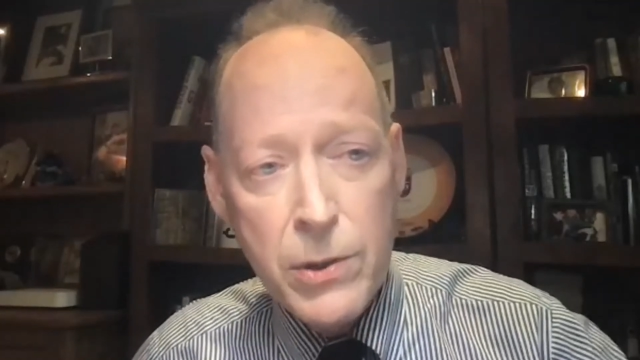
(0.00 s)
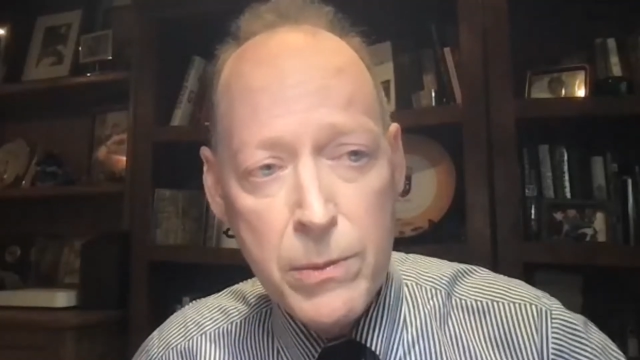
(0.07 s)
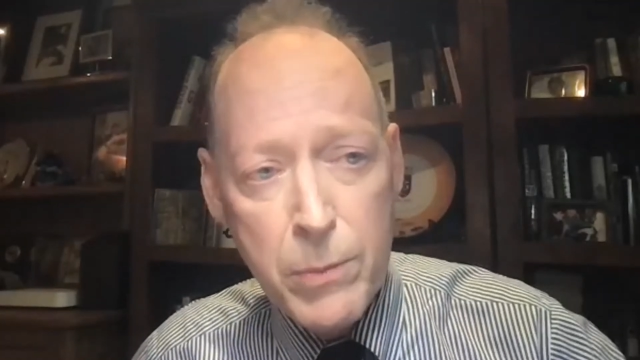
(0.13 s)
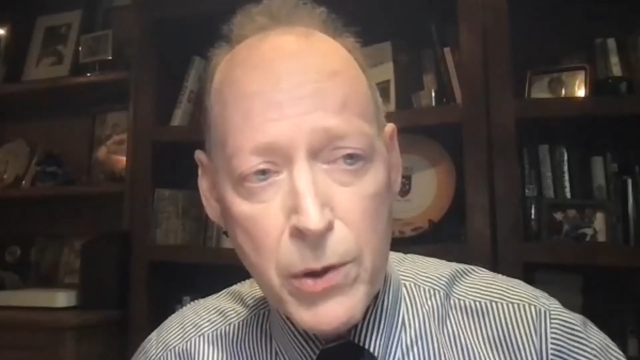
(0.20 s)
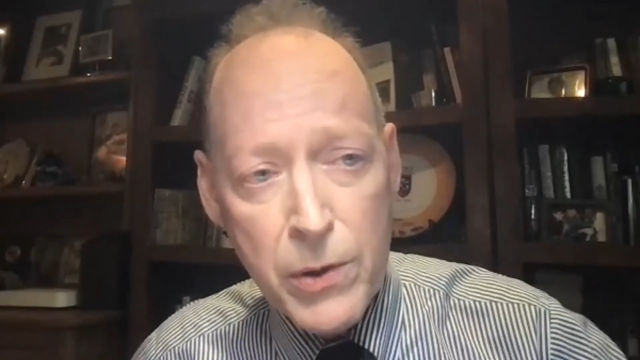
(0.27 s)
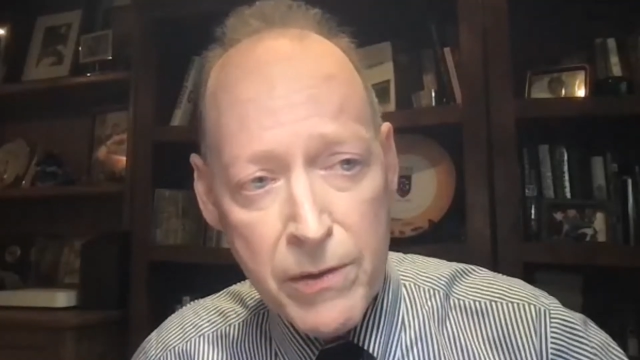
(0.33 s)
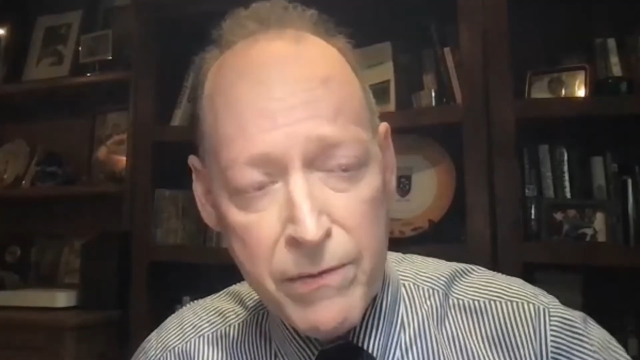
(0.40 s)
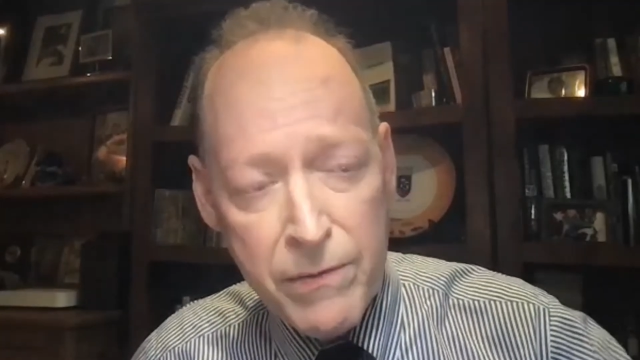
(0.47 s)

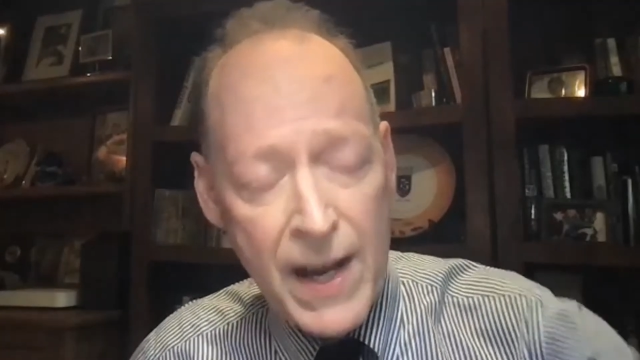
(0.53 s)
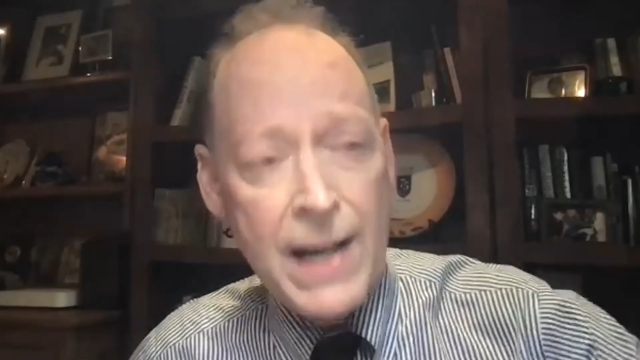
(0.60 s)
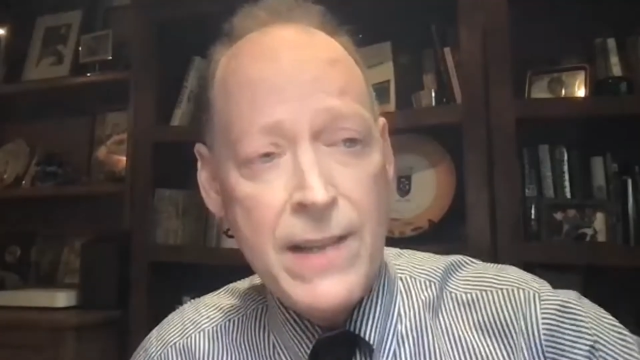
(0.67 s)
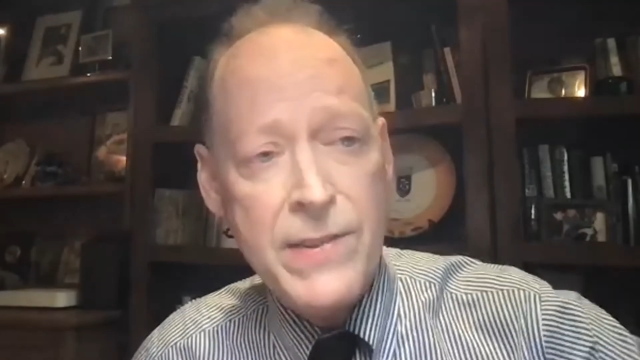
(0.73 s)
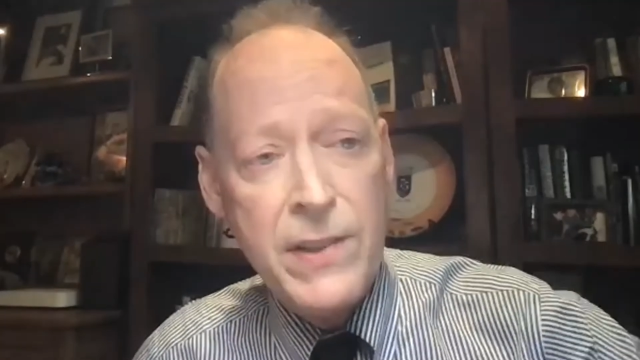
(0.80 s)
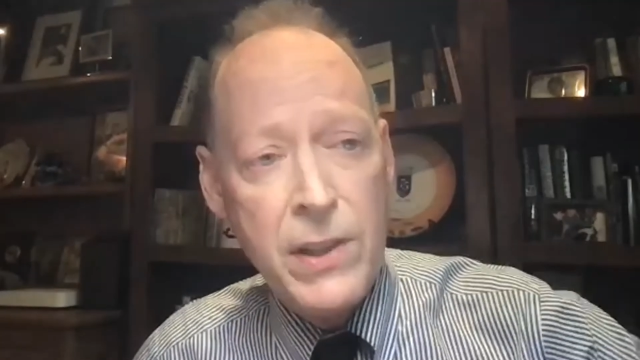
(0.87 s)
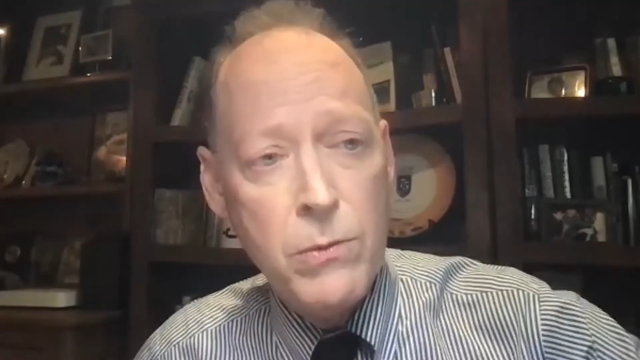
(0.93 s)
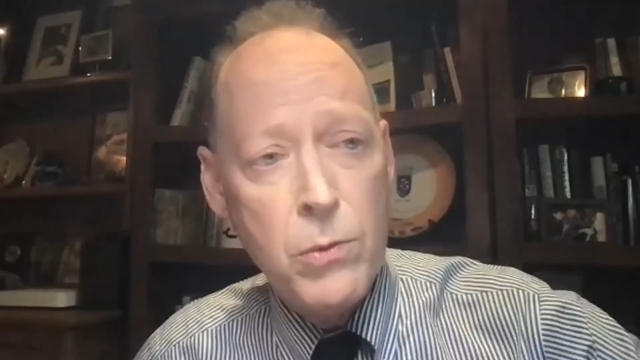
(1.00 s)
both a
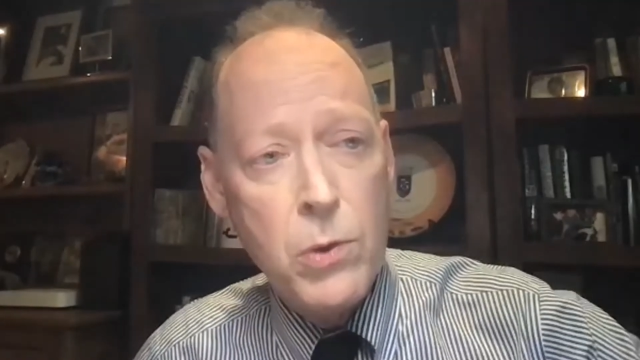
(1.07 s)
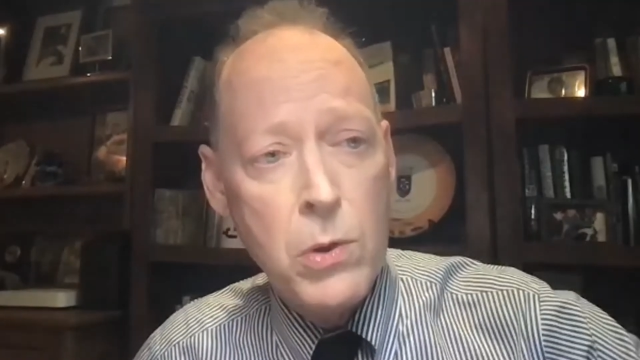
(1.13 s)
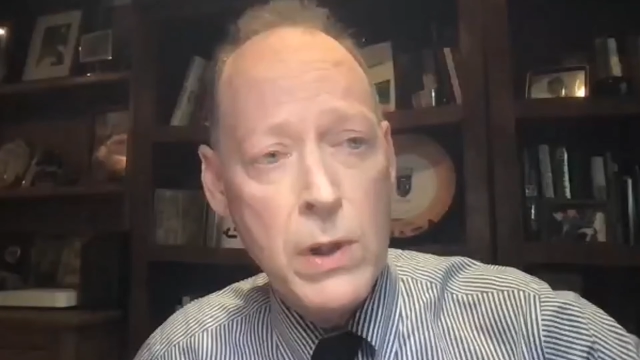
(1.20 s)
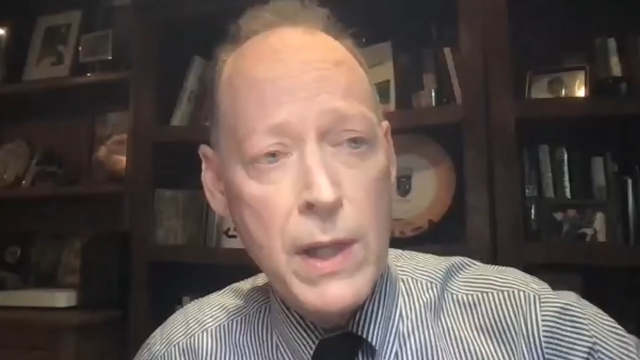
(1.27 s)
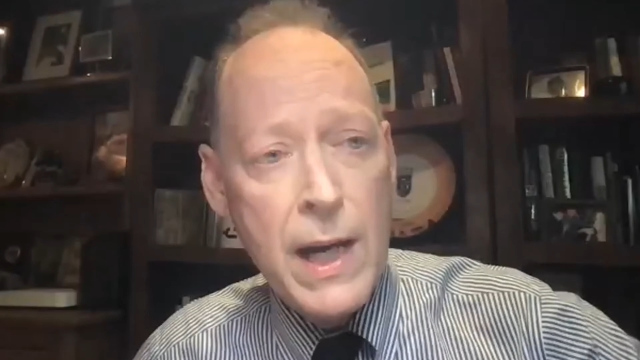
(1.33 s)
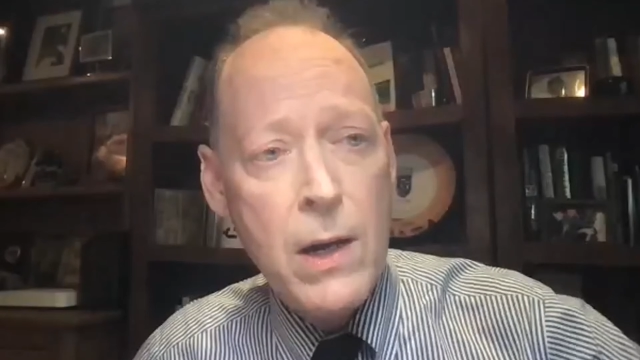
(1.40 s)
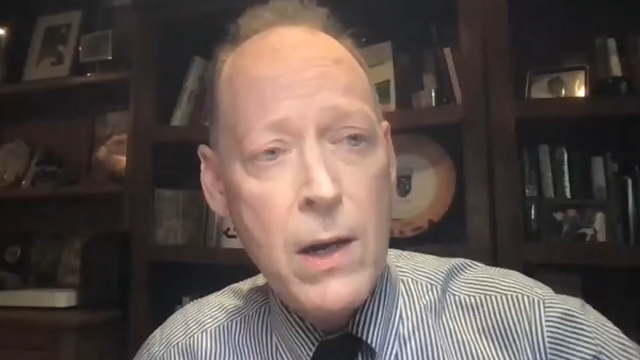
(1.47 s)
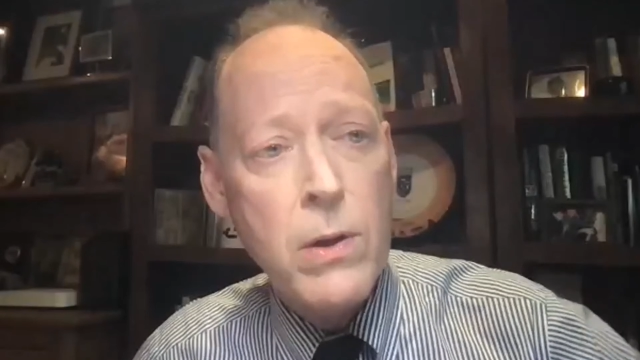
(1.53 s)
vaccine
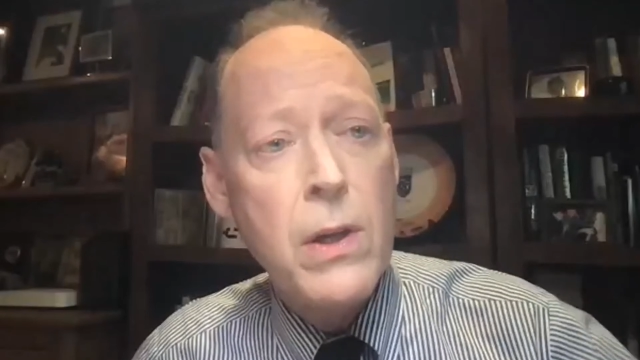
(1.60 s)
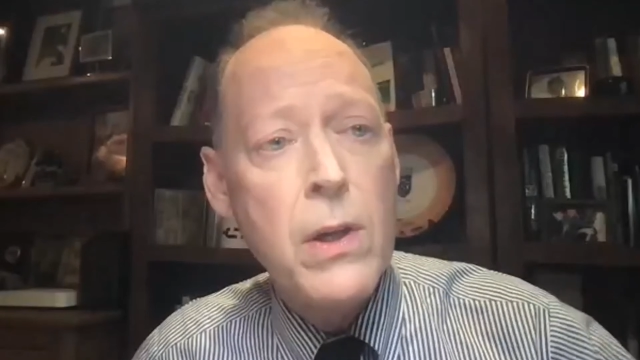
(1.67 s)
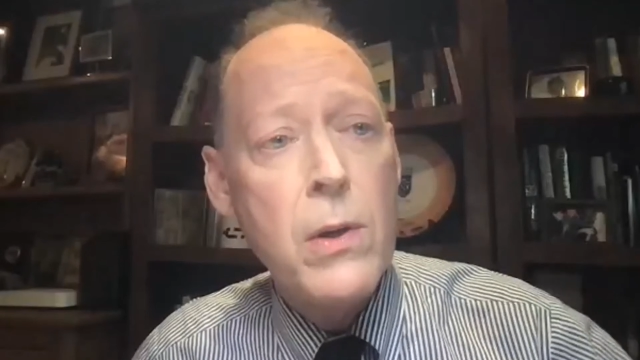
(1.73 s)
rollout,